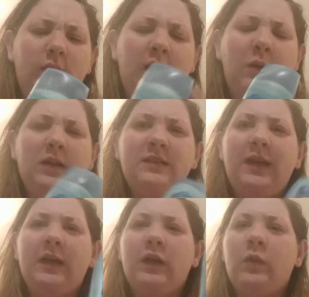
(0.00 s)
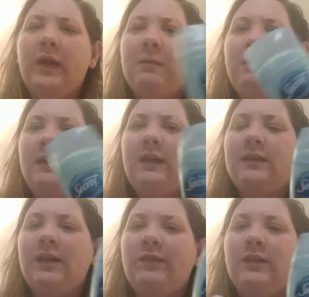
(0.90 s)
I want to say a quick money
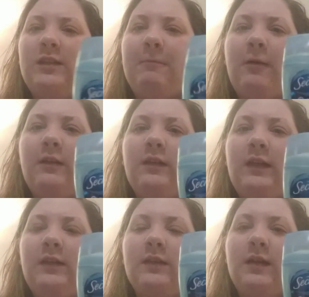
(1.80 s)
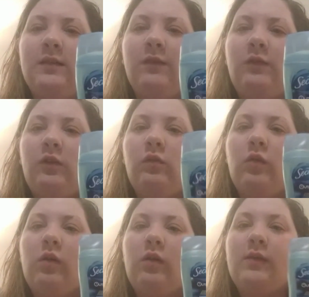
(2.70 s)
saving tip on these is if
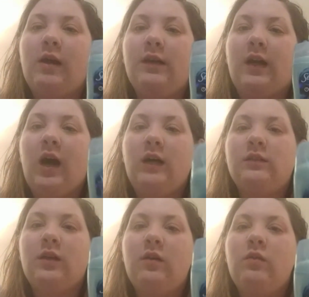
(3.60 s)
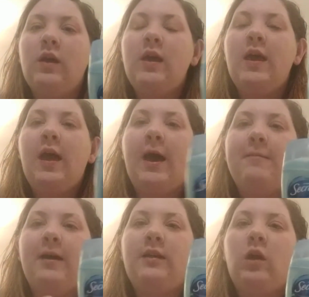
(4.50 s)
you are around a Costco.
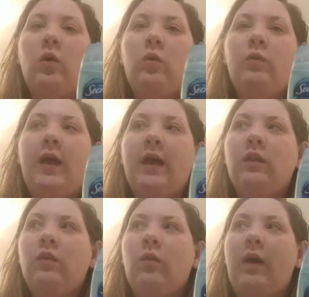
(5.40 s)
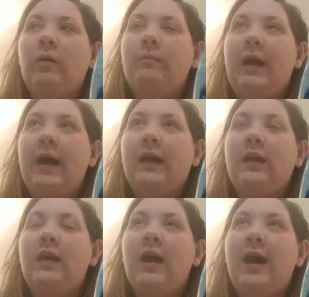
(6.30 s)
I know that a little while back
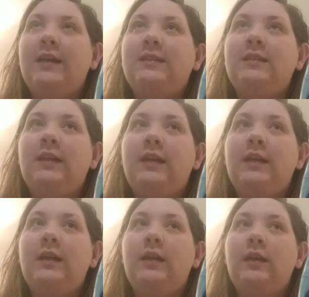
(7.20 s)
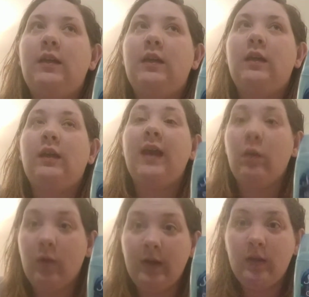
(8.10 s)
I did
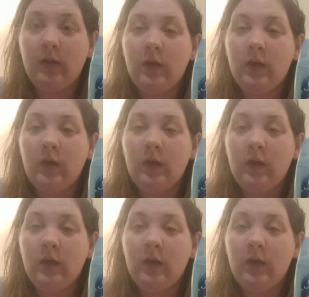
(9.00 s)
get one